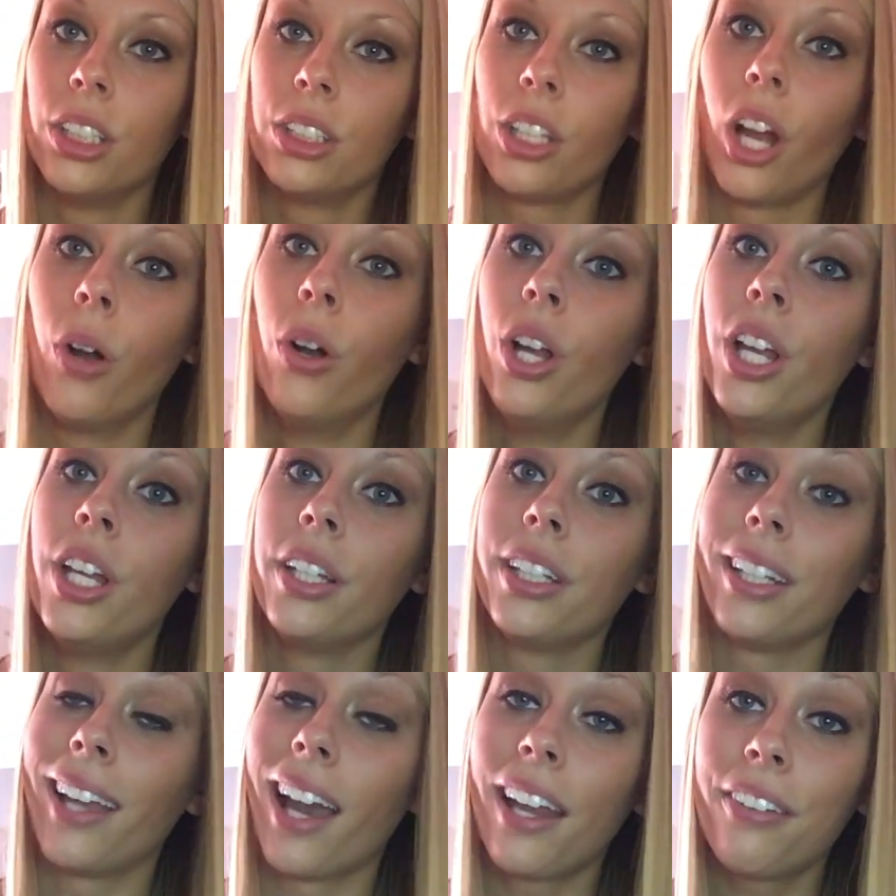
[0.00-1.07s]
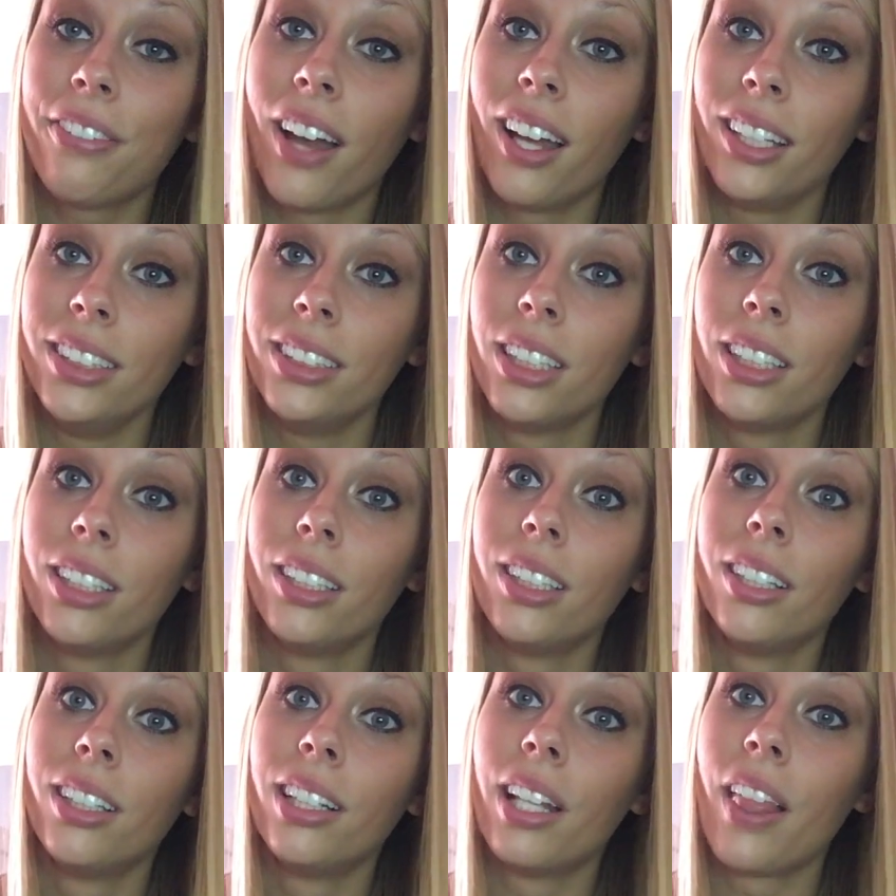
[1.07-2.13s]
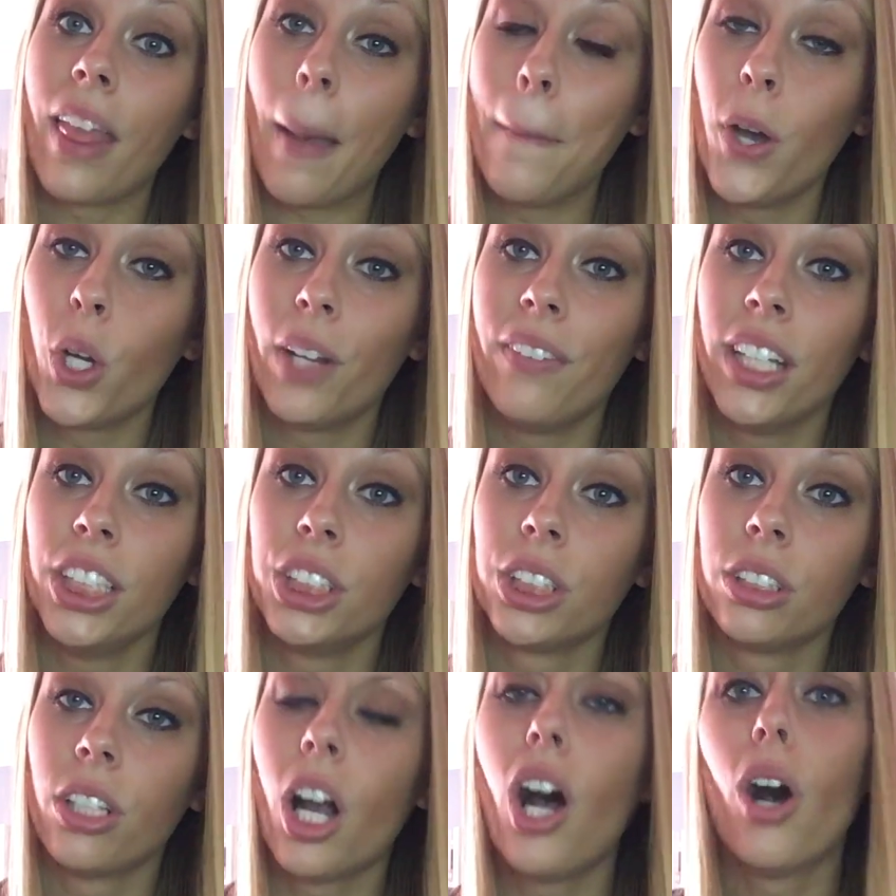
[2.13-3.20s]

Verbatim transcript: So, you got to find that motivation.